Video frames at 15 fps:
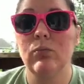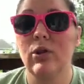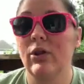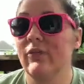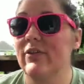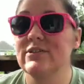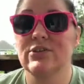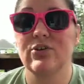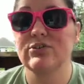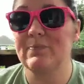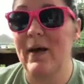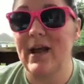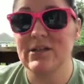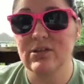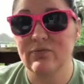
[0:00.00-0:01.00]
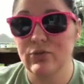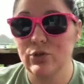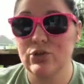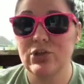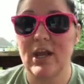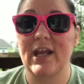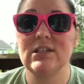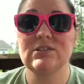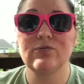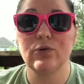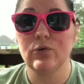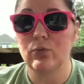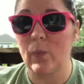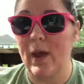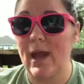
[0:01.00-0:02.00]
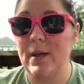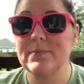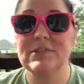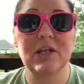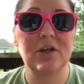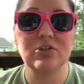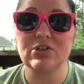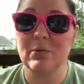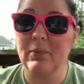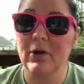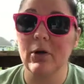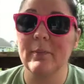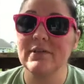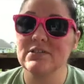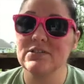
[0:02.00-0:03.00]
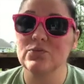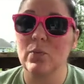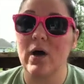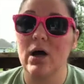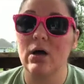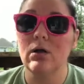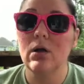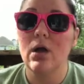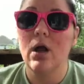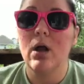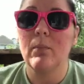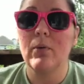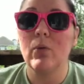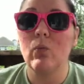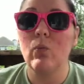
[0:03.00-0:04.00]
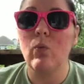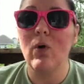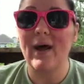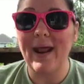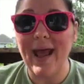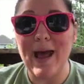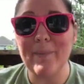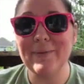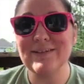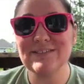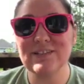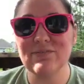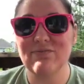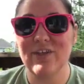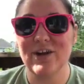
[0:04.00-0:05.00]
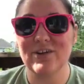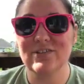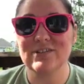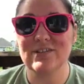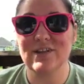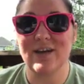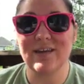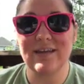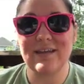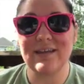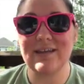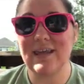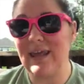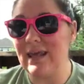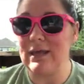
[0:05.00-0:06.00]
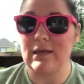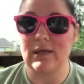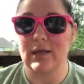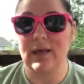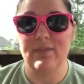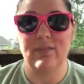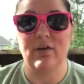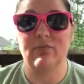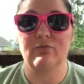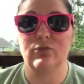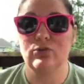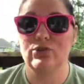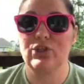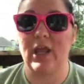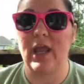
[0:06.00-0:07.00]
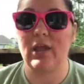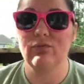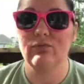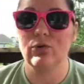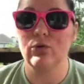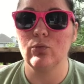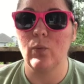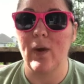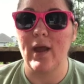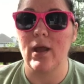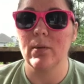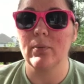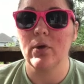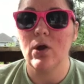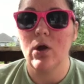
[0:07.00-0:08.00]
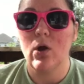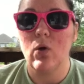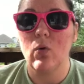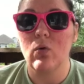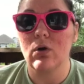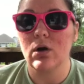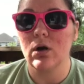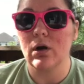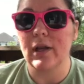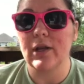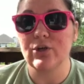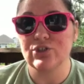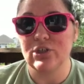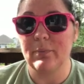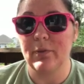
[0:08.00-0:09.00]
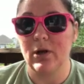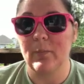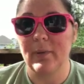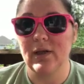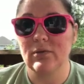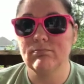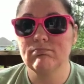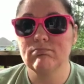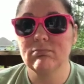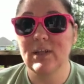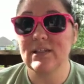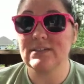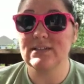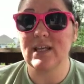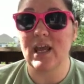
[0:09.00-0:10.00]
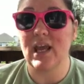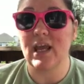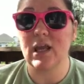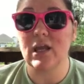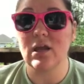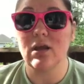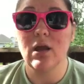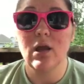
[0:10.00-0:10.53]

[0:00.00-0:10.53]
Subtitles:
this goes back to food chains, food webs, energy pyramids as well, but what happens if there's a kink in the food chain, food web, or energy pyramid? Let's say